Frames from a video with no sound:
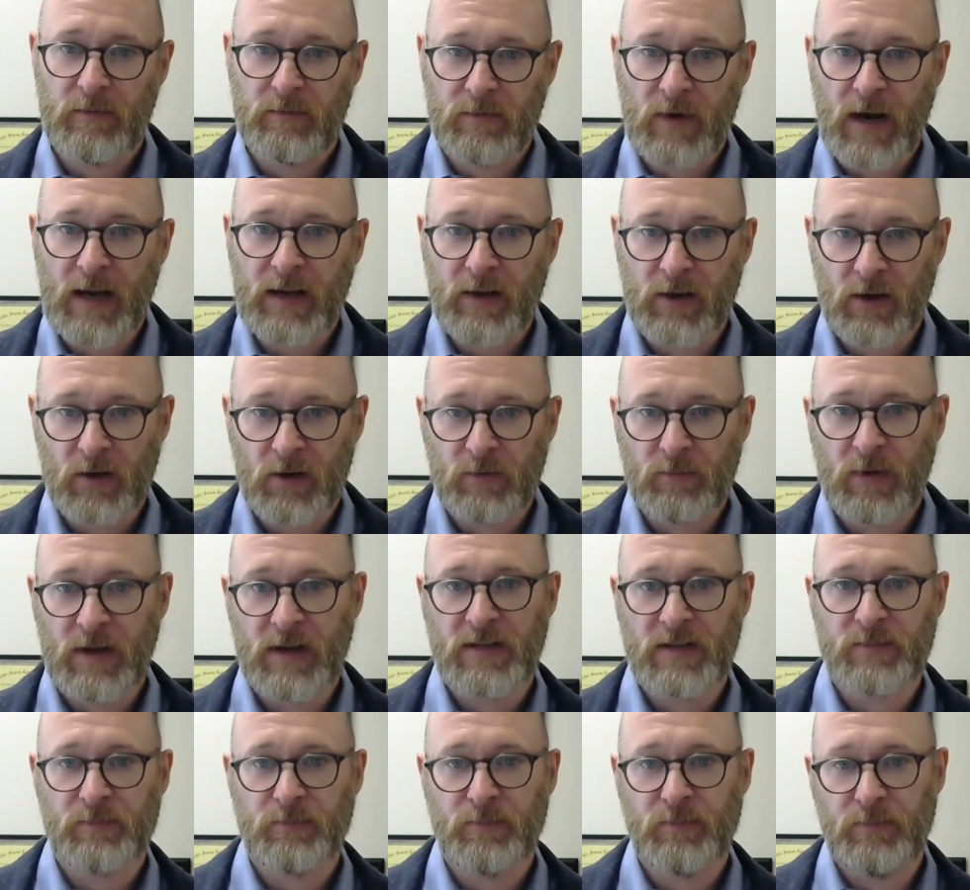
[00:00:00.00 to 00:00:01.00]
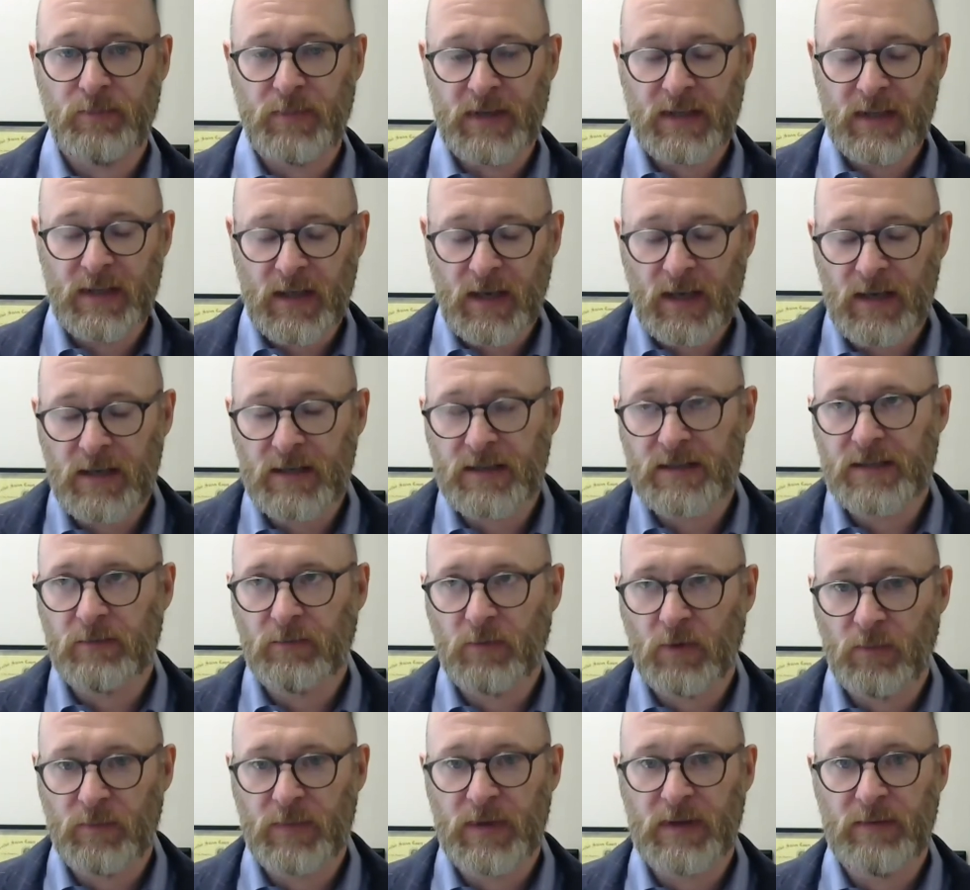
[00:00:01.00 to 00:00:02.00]
record, but it's because it
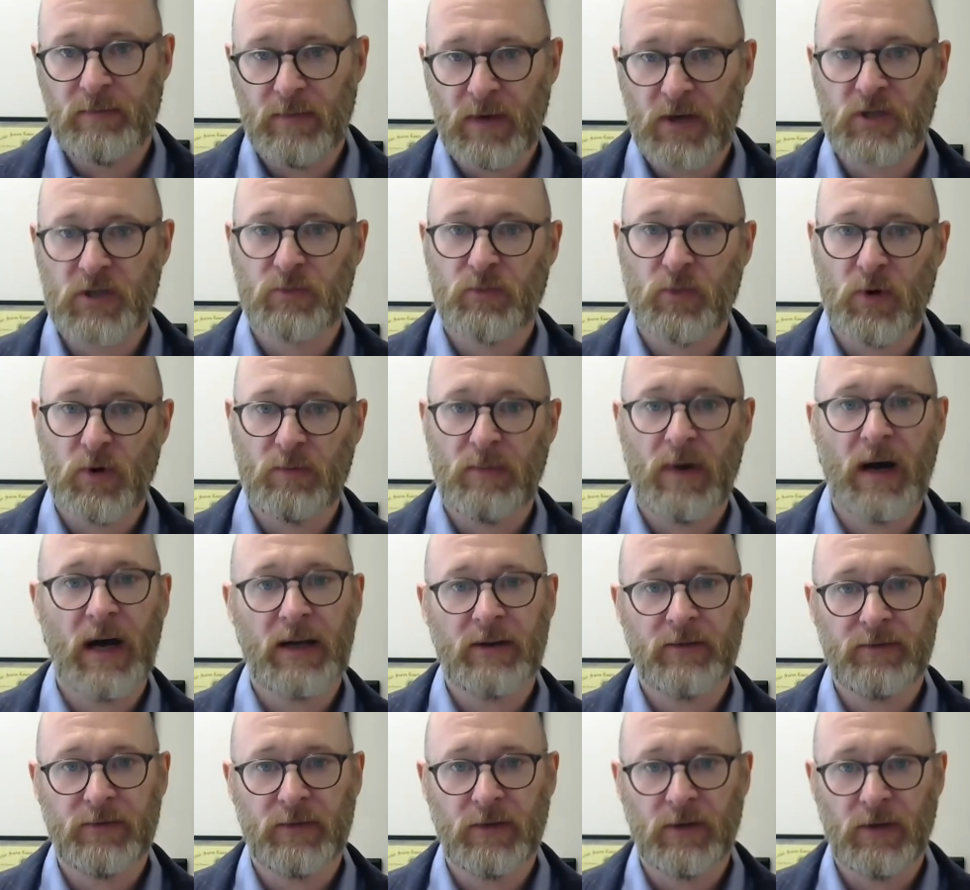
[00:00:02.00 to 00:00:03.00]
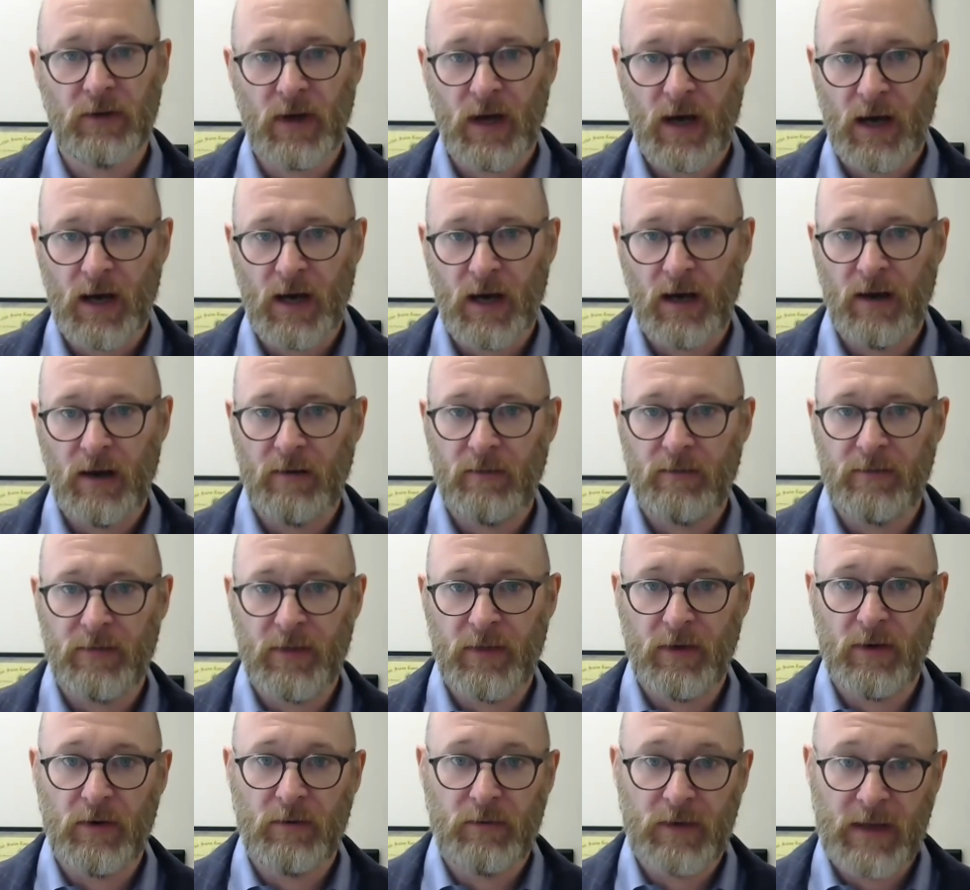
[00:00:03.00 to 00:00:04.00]
will be much more mindful of
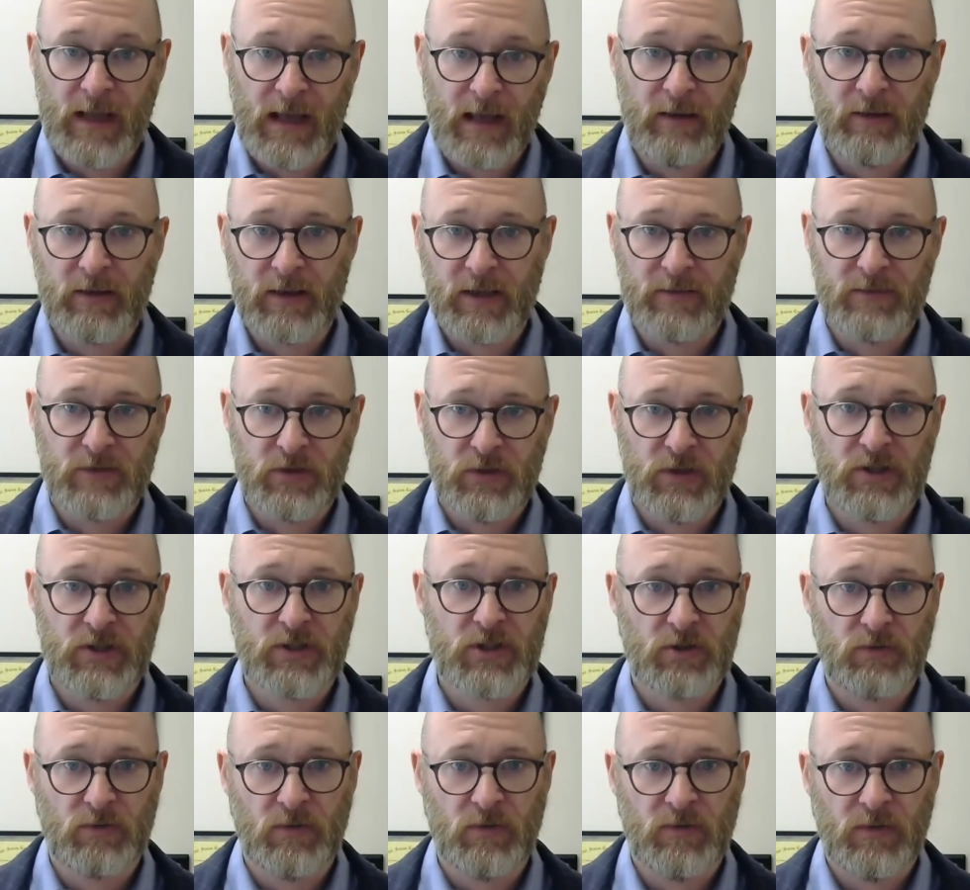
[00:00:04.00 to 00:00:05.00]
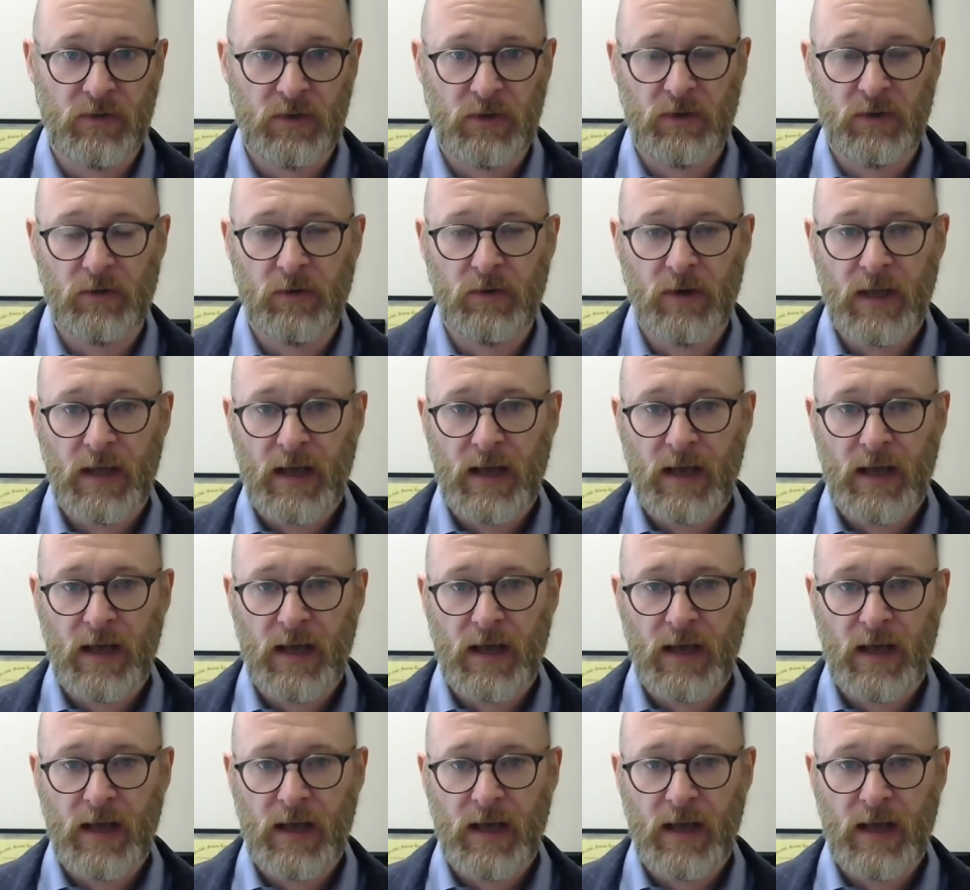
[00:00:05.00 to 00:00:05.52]
the reality of judicial review.